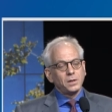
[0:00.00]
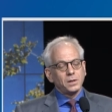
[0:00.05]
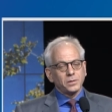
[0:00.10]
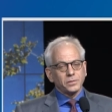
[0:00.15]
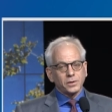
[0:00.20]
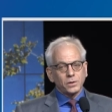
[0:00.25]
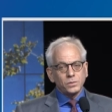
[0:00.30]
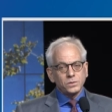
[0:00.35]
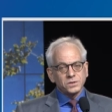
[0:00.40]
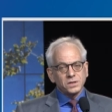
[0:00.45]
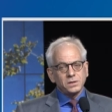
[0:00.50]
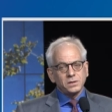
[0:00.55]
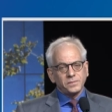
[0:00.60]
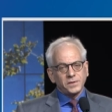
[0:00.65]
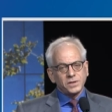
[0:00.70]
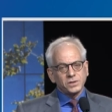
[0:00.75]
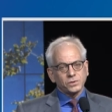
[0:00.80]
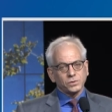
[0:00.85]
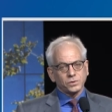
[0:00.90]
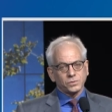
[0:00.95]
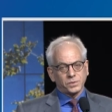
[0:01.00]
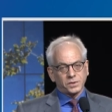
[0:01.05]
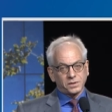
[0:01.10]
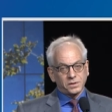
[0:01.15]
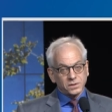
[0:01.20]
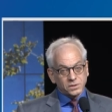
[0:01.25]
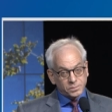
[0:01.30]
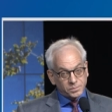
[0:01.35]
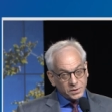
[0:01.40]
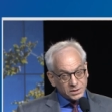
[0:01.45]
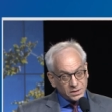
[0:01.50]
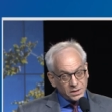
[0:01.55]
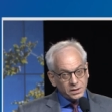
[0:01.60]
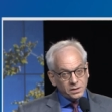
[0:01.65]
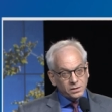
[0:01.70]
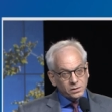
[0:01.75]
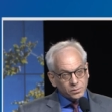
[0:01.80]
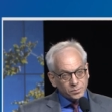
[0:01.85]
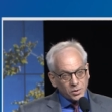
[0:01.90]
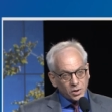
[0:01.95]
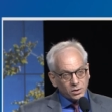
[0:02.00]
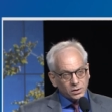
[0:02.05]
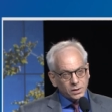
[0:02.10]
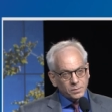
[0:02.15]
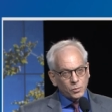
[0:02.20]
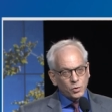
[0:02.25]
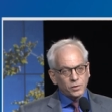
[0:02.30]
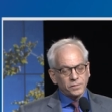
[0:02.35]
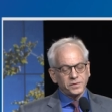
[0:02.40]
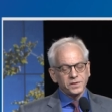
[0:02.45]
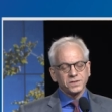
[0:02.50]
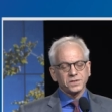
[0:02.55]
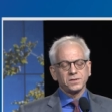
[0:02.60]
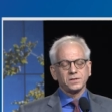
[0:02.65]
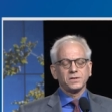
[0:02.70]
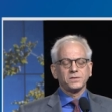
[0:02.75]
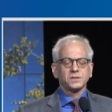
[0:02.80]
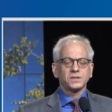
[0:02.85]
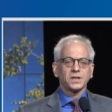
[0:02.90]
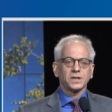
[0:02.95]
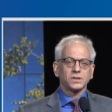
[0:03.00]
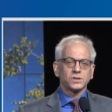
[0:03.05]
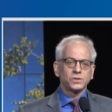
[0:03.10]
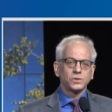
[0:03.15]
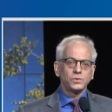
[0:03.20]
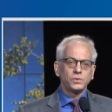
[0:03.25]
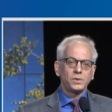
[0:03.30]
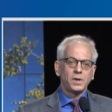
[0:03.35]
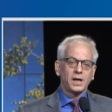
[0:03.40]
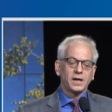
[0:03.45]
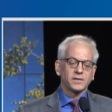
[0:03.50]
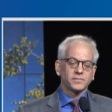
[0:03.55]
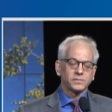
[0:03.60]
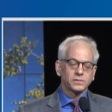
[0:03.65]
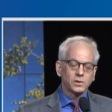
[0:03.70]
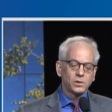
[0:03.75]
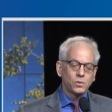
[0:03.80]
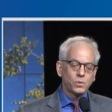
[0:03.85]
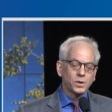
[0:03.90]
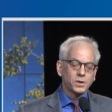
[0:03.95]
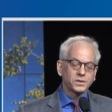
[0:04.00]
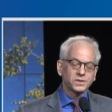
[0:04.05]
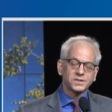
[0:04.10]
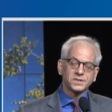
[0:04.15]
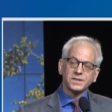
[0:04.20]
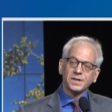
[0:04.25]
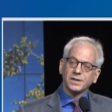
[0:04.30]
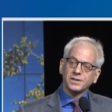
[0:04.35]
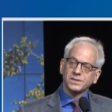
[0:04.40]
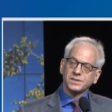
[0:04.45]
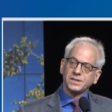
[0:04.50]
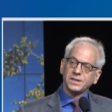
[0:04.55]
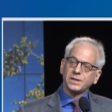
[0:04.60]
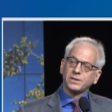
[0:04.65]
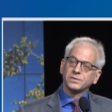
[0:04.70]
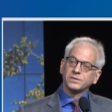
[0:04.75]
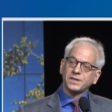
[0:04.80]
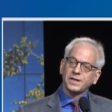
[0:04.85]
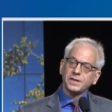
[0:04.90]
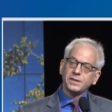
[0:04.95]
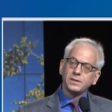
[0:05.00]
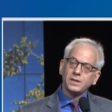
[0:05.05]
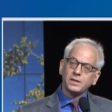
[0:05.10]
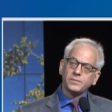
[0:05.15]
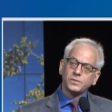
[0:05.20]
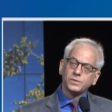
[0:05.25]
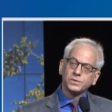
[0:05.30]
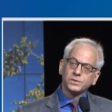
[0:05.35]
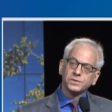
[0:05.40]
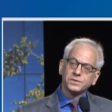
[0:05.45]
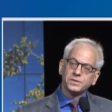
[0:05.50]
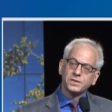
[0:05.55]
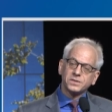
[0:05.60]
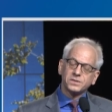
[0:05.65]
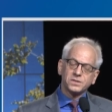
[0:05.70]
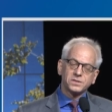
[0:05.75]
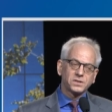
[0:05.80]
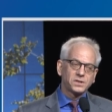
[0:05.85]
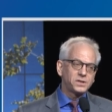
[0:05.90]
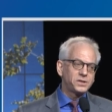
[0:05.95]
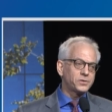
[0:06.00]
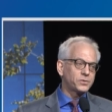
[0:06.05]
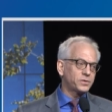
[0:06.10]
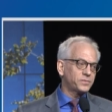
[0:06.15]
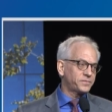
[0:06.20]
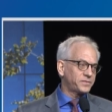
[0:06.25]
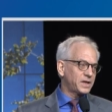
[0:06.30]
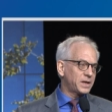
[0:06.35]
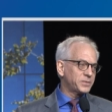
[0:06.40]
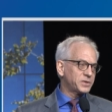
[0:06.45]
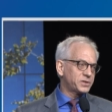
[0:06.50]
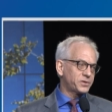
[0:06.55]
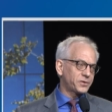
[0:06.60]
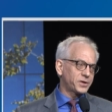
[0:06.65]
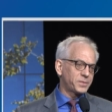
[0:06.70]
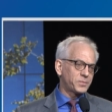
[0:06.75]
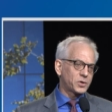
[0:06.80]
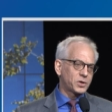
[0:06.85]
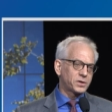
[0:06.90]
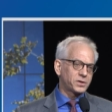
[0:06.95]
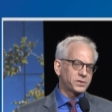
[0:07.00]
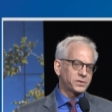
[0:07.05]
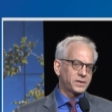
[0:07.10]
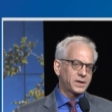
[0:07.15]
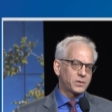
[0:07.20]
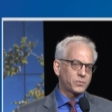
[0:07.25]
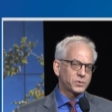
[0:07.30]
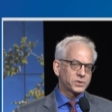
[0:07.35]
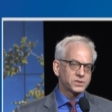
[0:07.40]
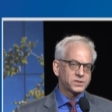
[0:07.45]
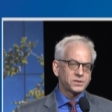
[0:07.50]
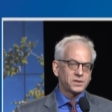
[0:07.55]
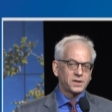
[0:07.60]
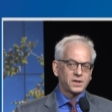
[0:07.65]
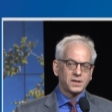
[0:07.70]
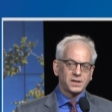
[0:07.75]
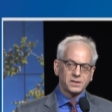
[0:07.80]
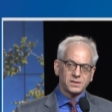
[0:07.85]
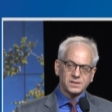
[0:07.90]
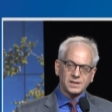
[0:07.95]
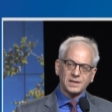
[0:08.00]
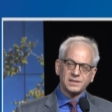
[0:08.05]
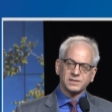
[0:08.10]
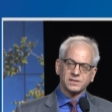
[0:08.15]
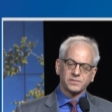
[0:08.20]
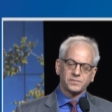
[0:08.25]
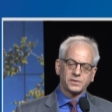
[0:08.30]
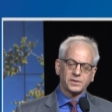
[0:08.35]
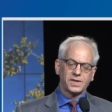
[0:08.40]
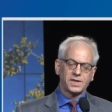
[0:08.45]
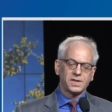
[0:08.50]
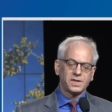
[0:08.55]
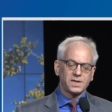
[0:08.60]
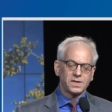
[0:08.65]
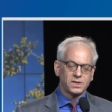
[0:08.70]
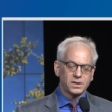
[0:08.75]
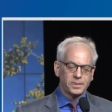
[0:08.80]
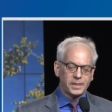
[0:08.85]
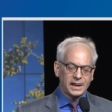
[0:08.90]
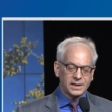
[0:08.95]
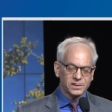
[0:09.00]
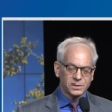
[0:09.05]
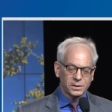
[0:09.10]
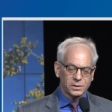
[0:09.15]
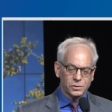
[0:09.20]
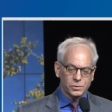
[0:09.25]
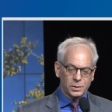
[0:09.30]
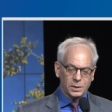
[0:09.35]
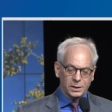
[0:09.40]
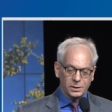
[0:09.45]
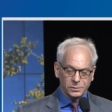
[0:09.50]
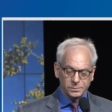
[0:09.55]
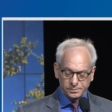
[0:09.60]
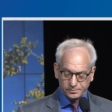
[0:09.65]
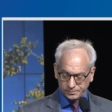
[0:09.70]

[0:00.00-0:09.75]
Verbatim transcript: those individuals with this particular polymorphism in TYK2 have lower CXCL10 levels. This is a neuroinflammatory marker that we're studying intensively in the basket trial.